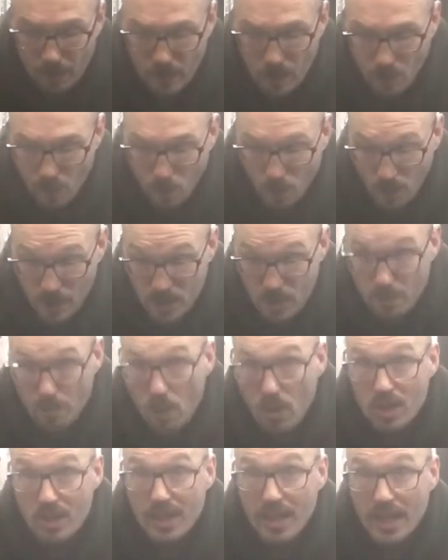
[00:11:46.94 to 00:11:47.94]
What's
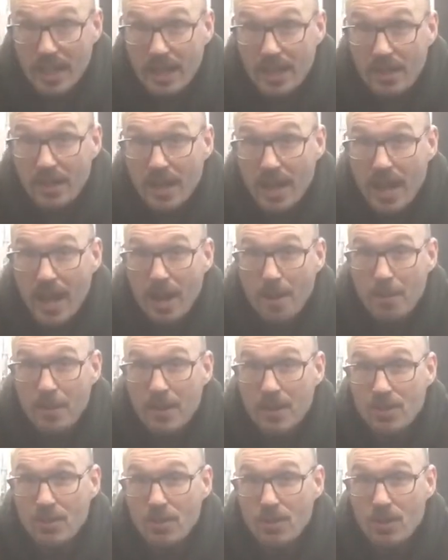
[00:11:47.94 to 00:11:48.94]
most likely going to happen
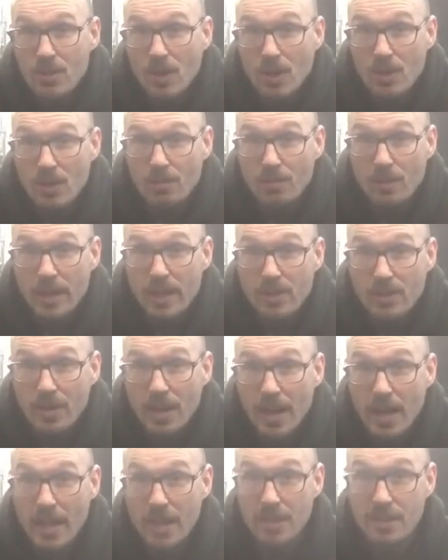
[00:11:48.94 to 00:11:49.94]
as you start to raise your
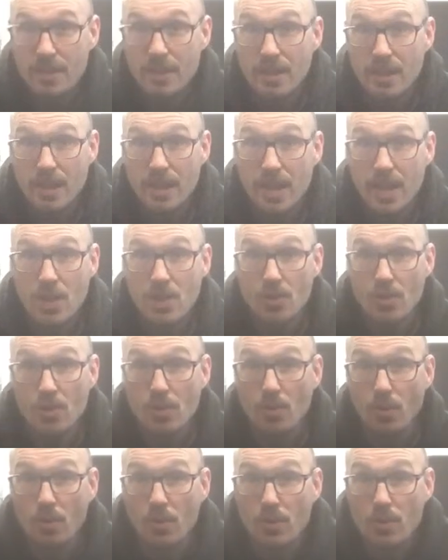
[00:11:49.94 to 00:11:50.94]
hands is your
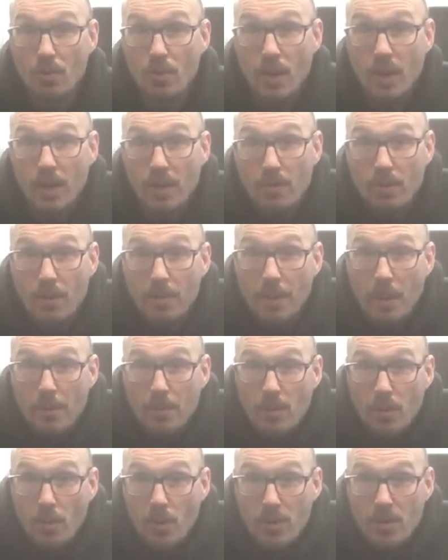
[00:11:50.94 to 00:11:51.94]
shoulders will want to creep up
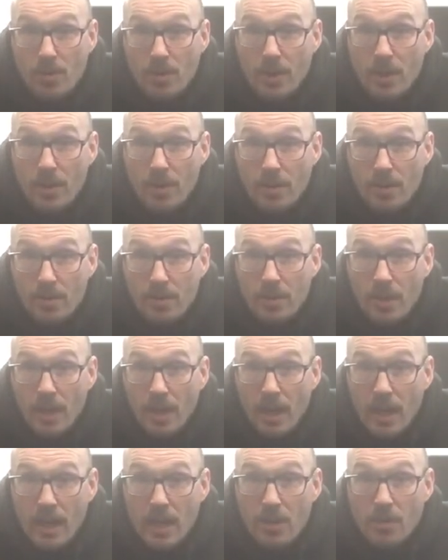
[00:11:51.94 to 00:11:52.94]
towards your ears.
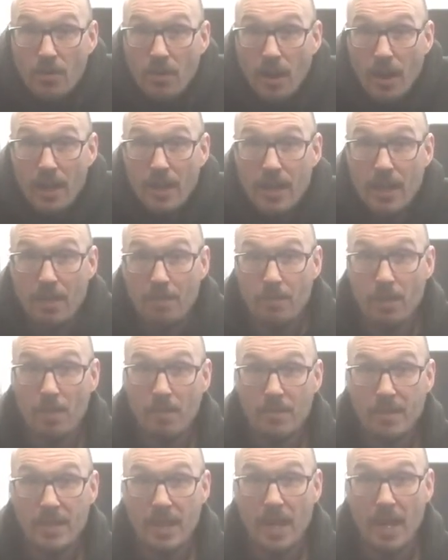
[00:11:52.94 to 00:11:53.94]
You've got to keep
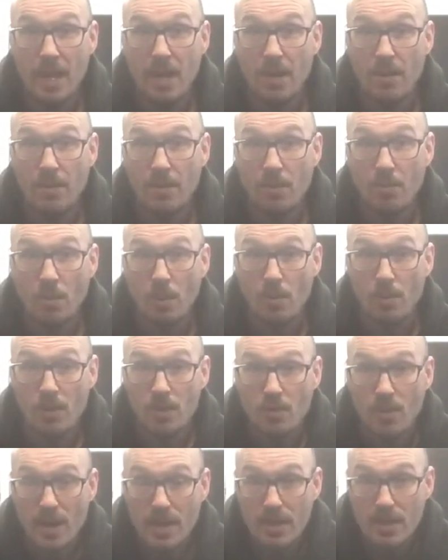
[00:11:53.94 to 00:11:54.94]
them down. What we're
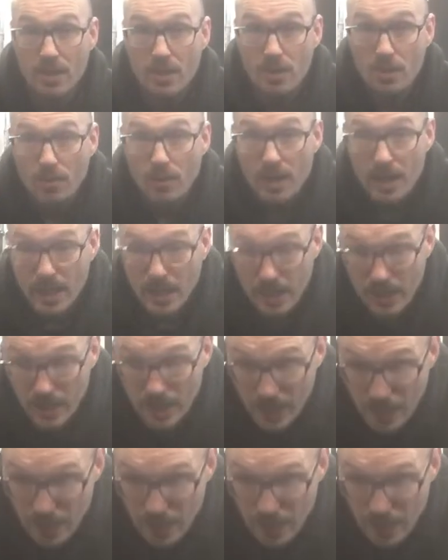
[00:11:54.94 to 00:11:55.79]
trying to do really